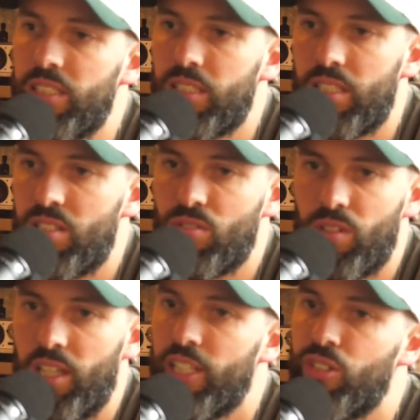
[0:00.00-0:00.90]
and it's
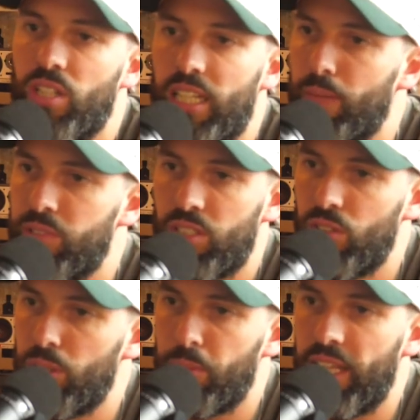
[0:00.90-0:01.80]
literally up to you
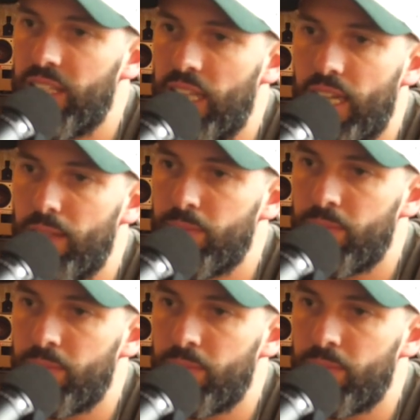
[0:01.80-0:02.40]
to play the game.